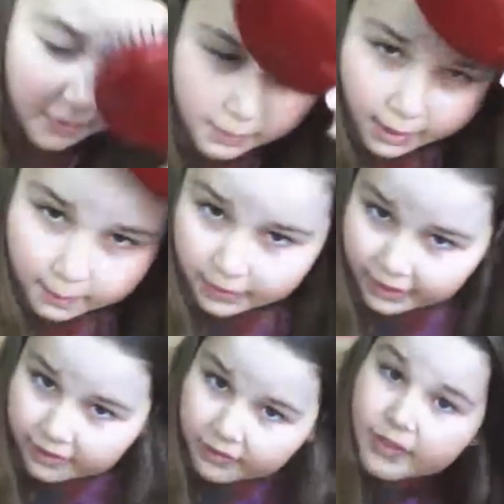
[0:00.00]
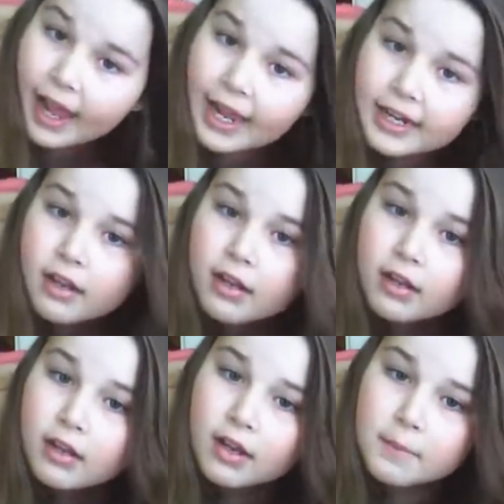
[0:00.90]
them up like that
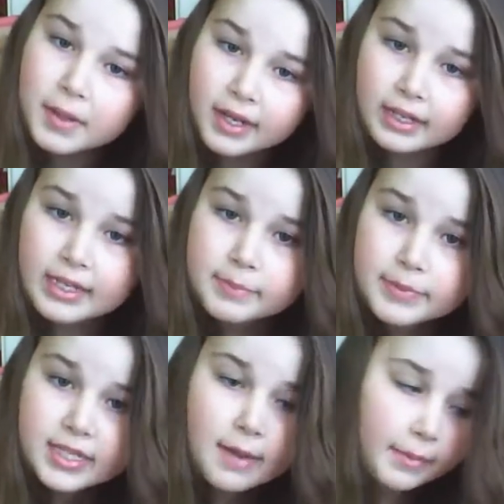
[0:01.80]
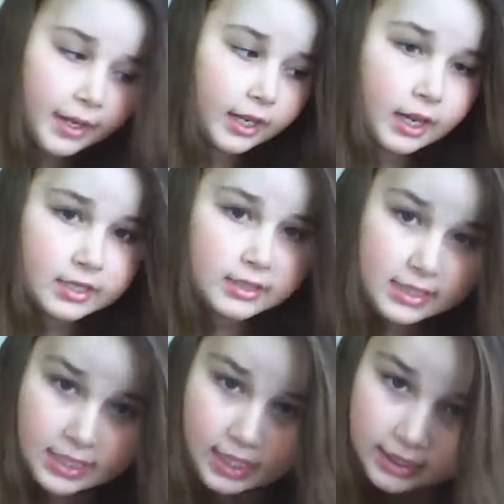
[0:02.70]
but it keeps coming
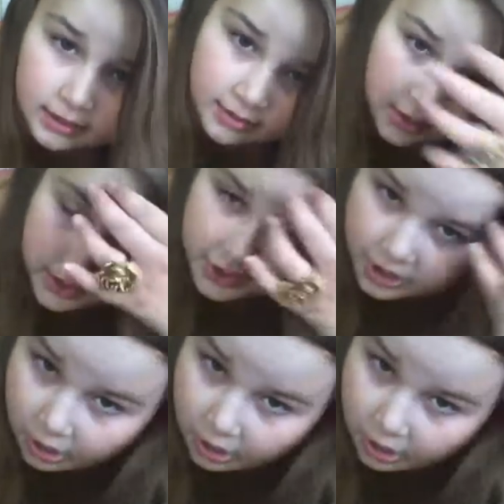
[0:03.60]
undone. So